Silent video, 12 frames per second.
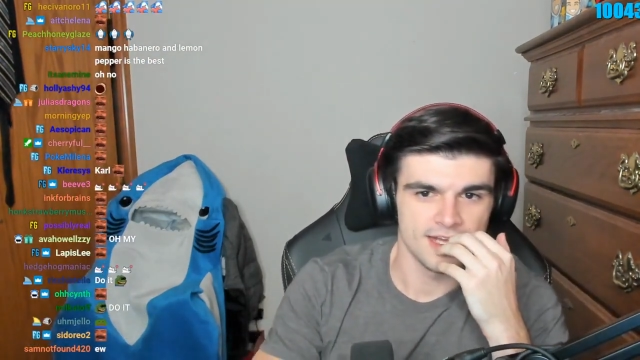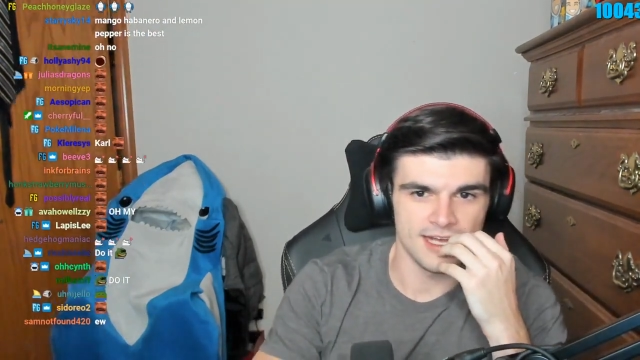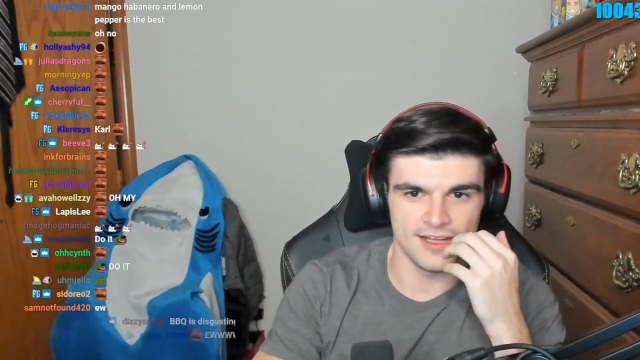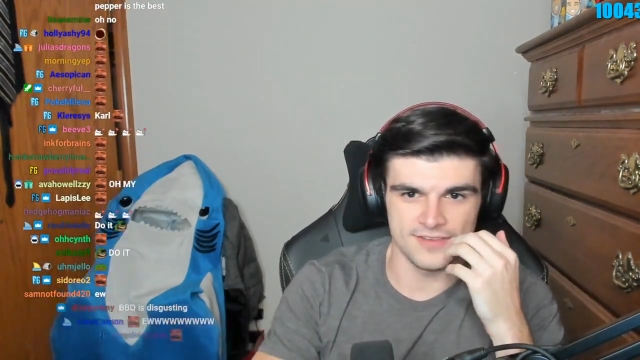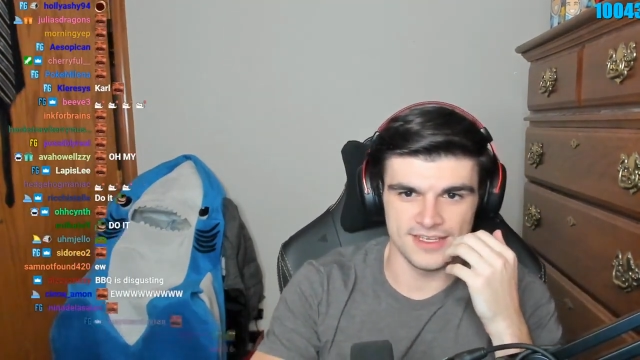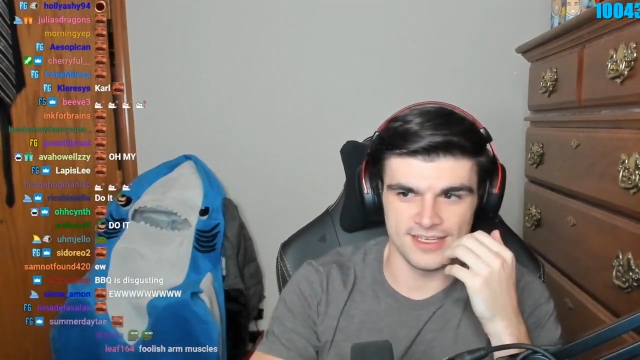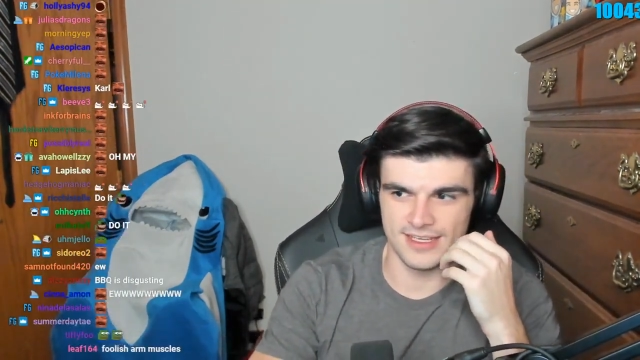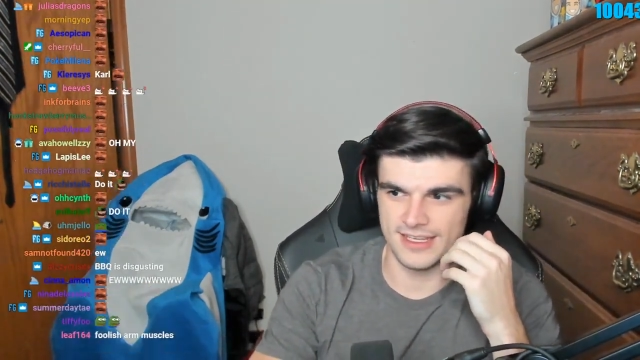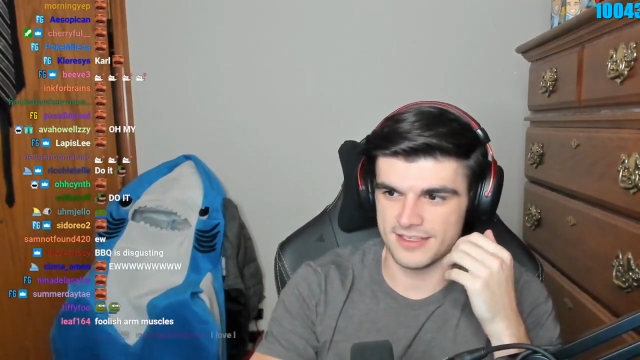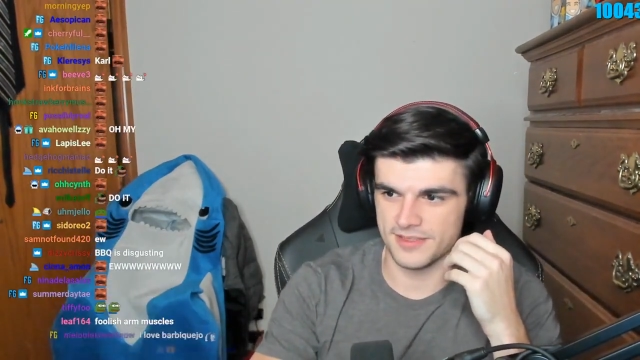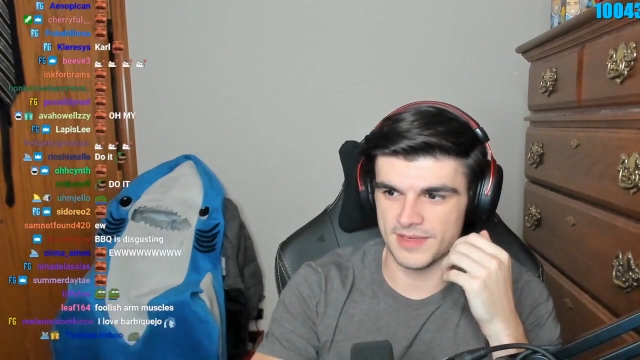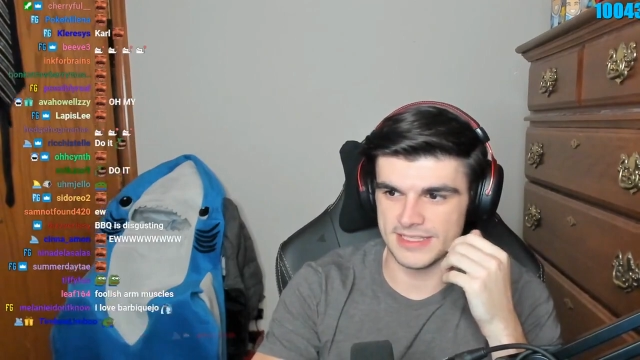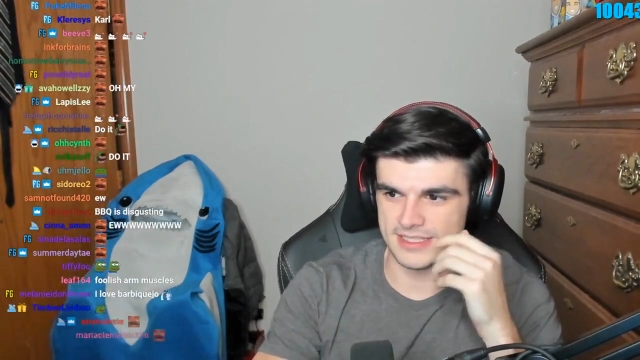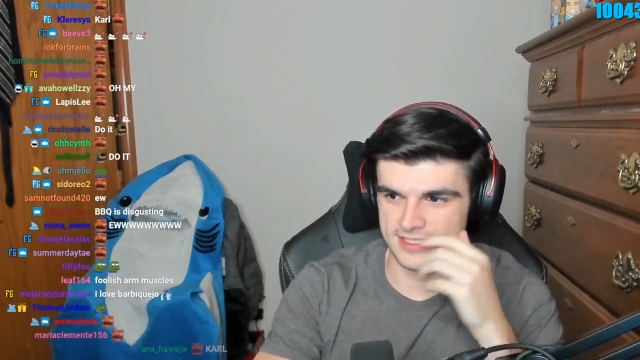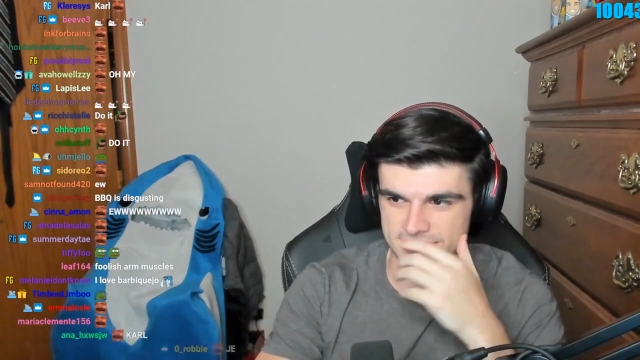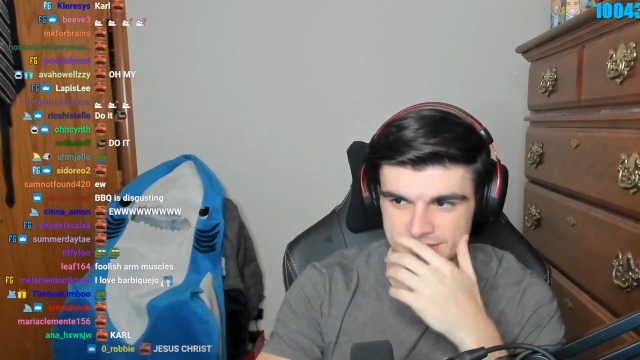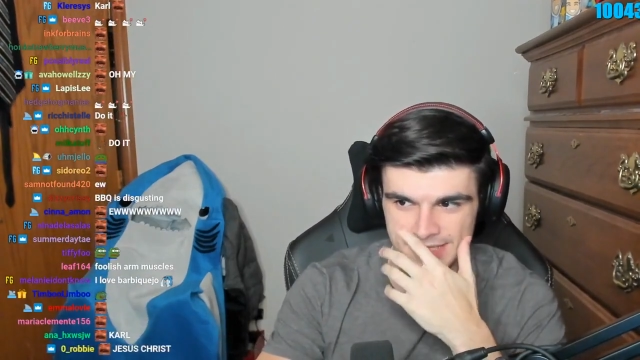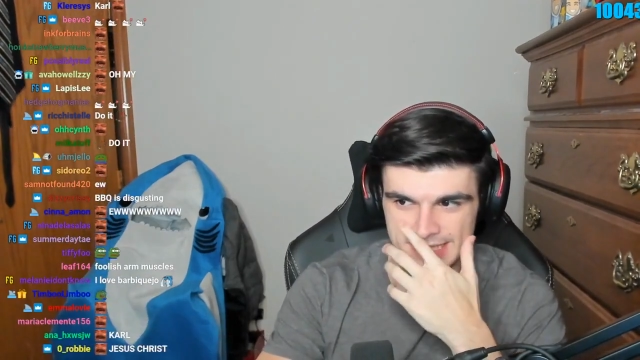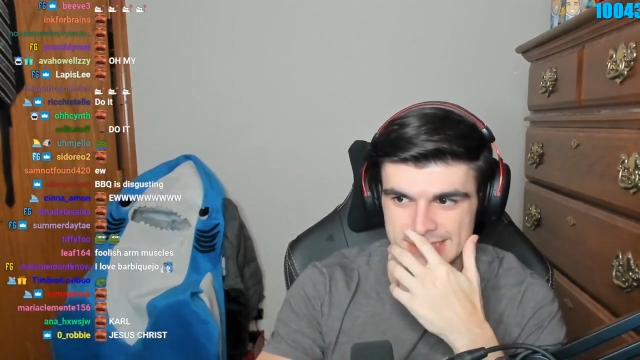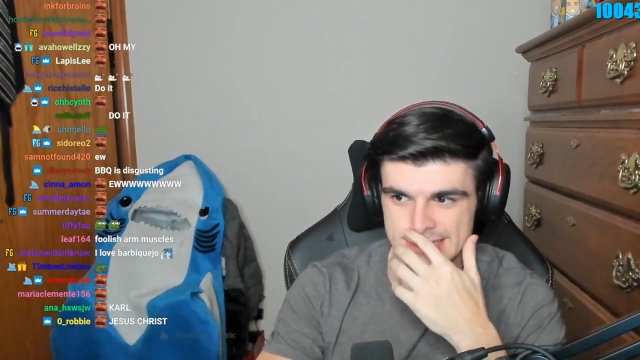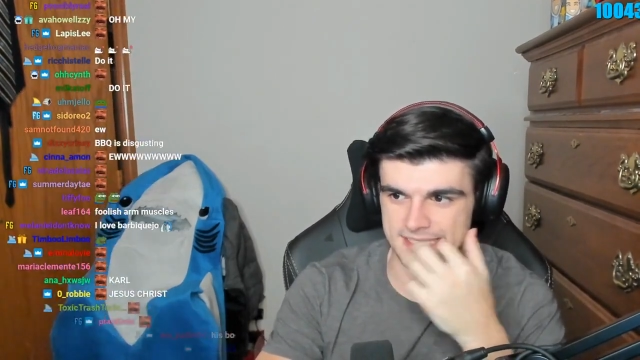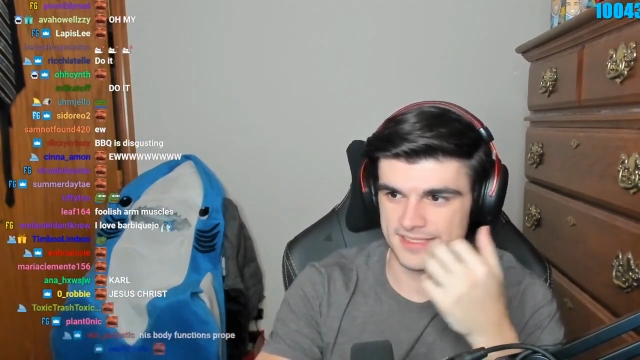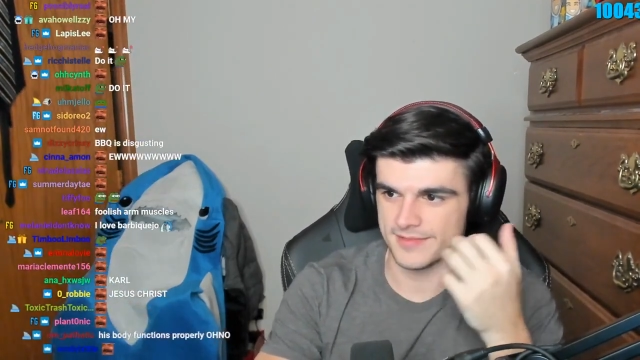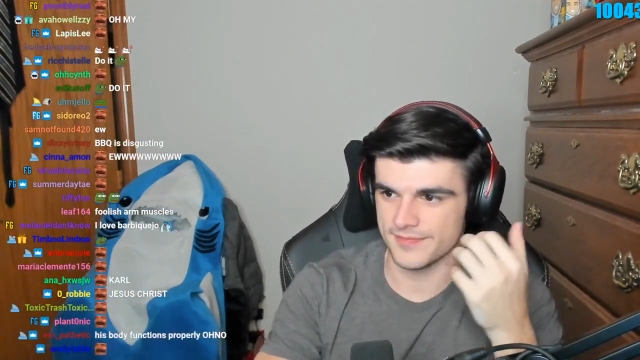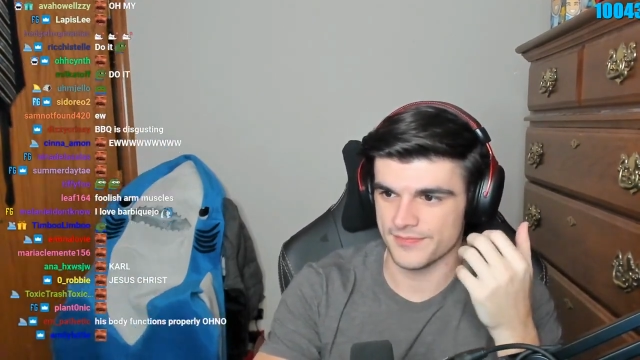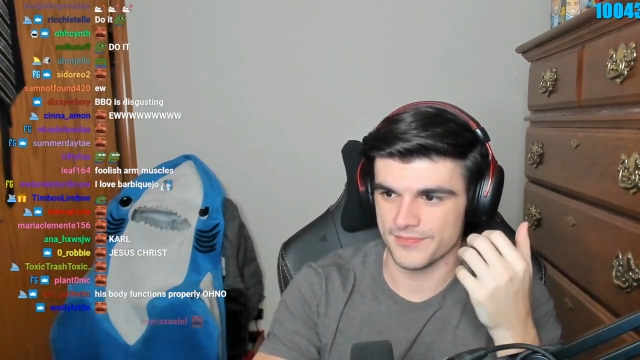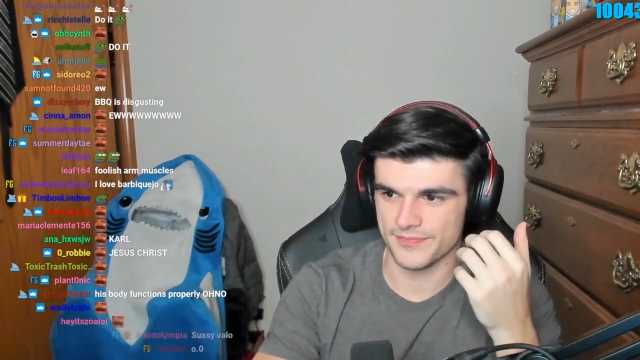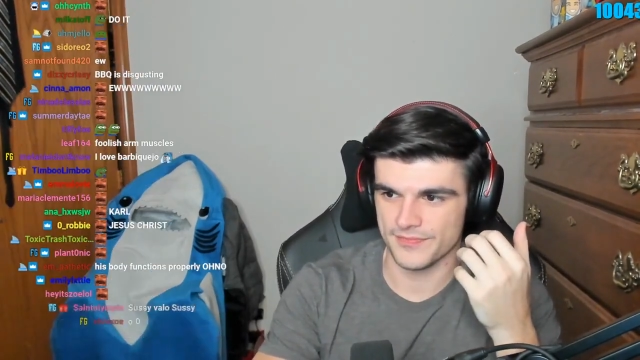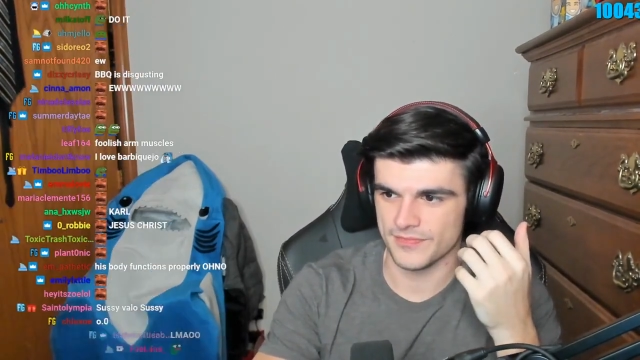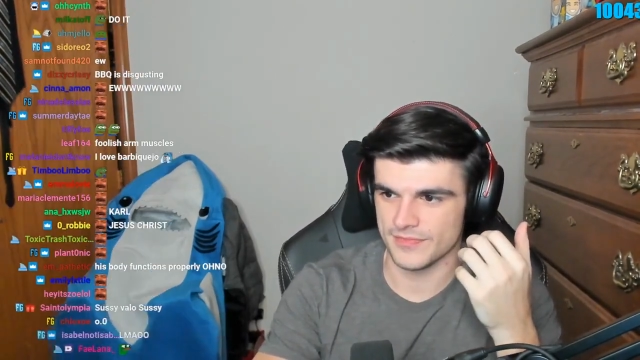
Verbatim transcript: I'll have to make the switch. Shirt switch.